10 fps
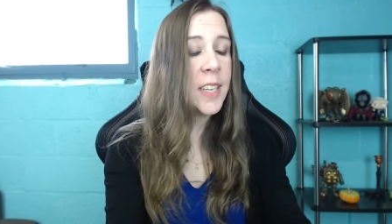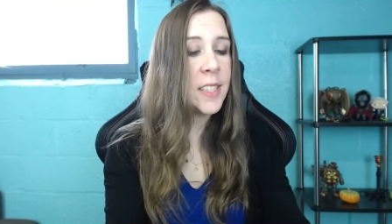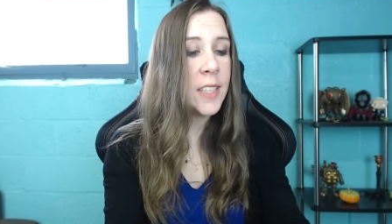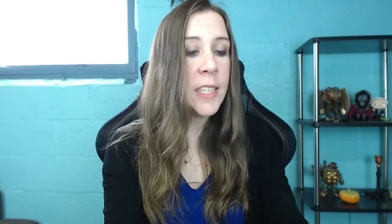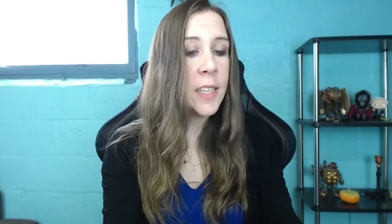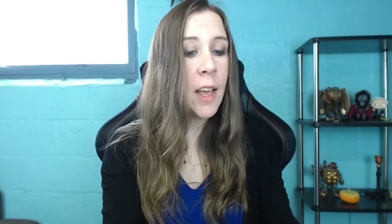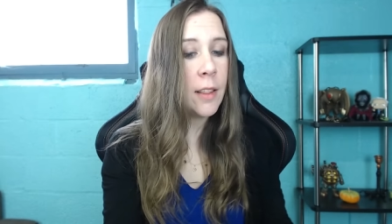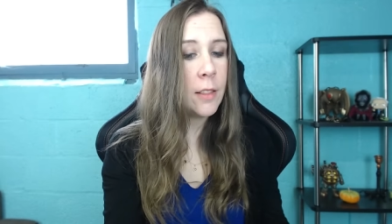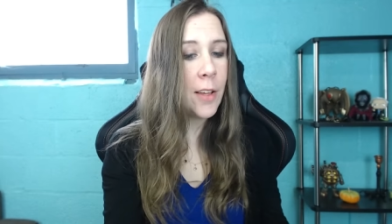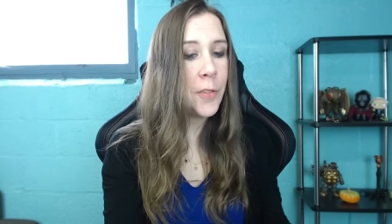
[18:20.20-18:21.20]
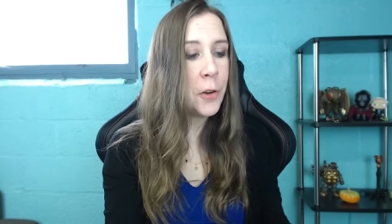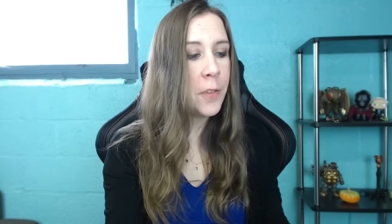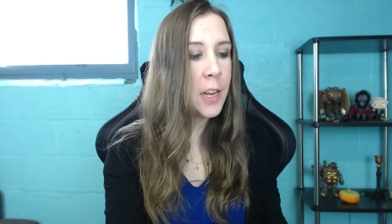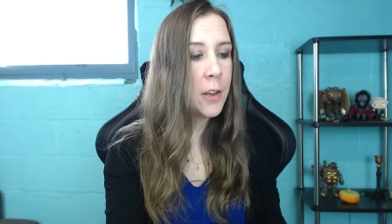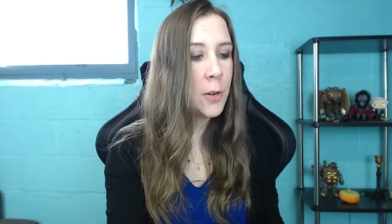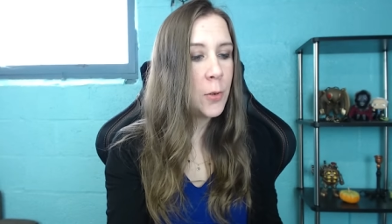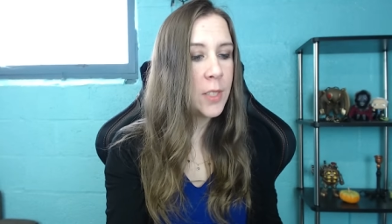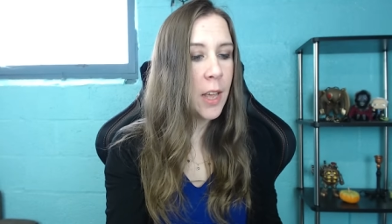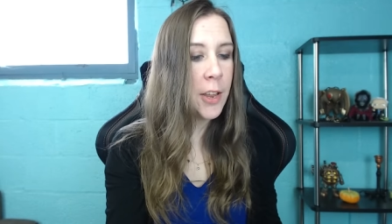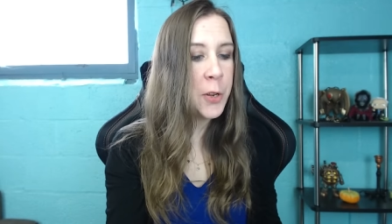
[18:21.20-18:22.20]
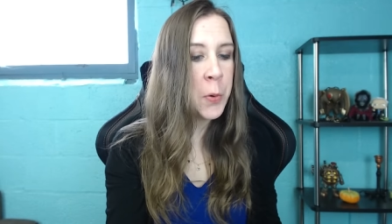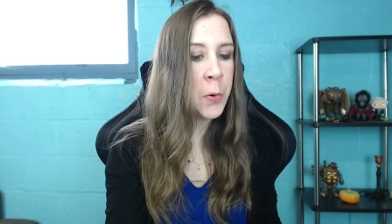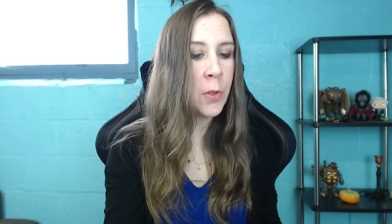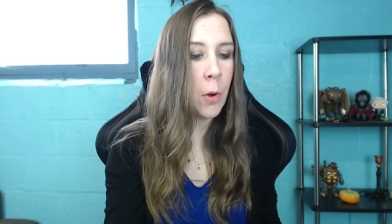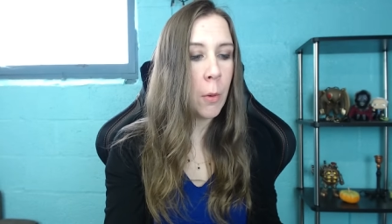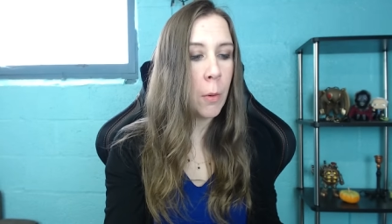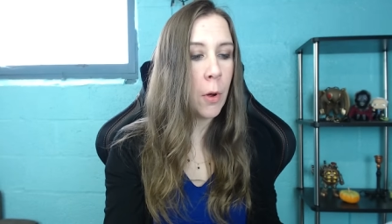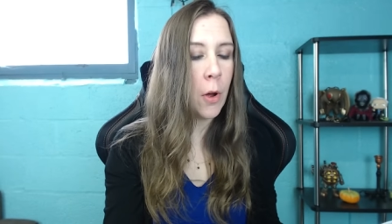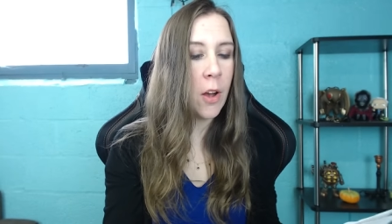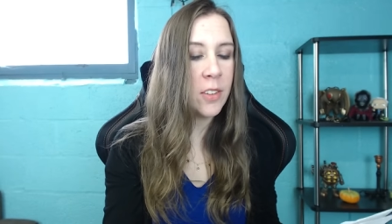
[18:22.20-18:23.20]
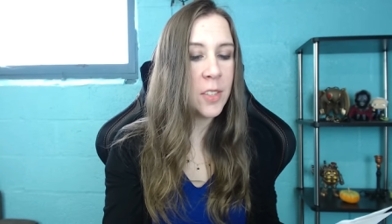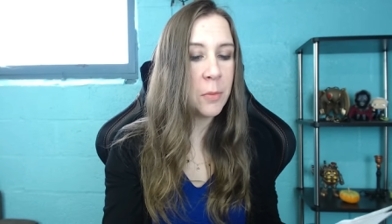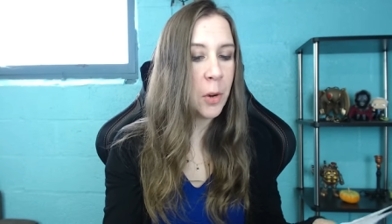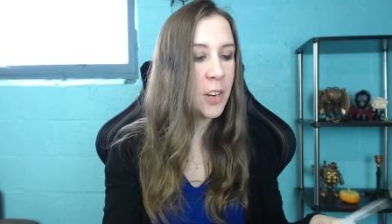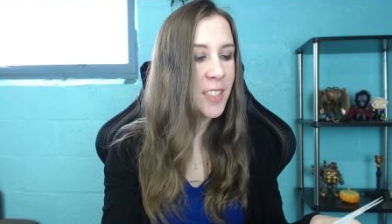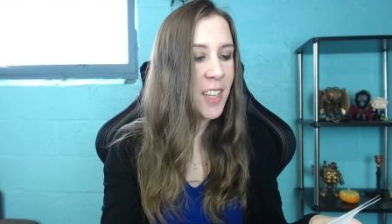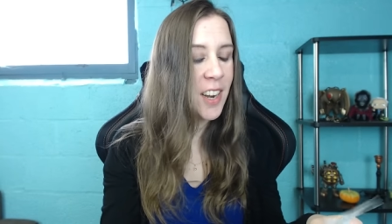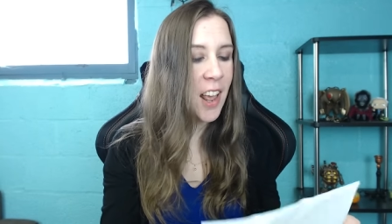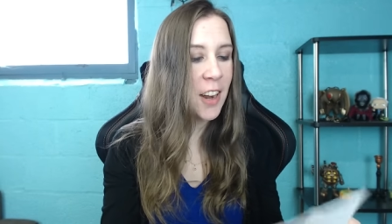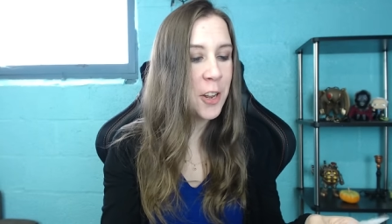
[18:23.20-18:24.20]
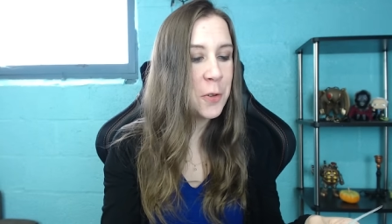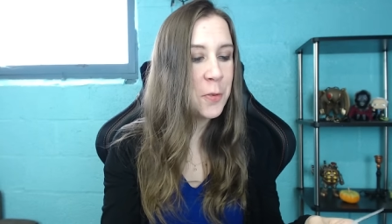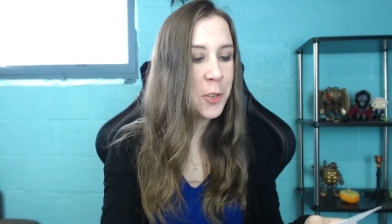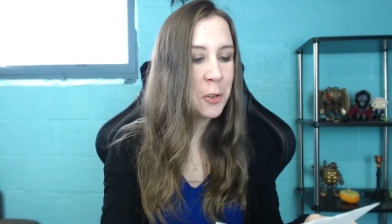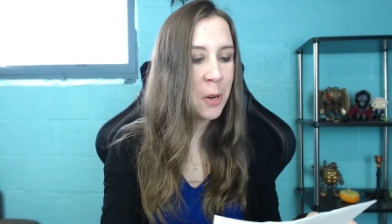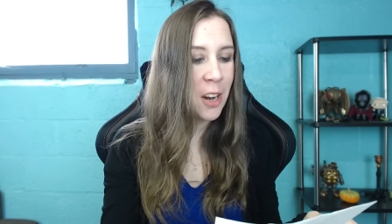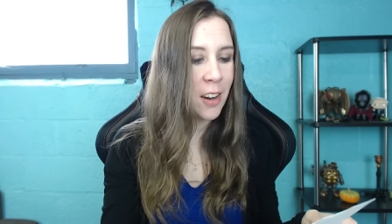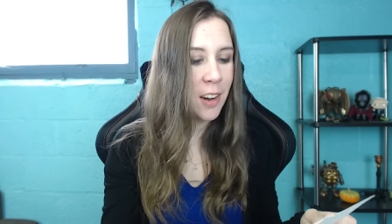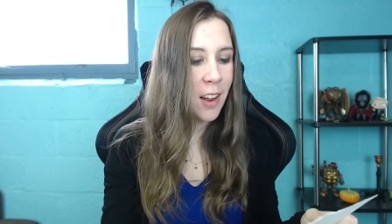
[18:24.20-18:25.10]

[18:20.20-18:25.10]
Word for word: Stacy, I love your videos and you're the awesome person and a YouTuber.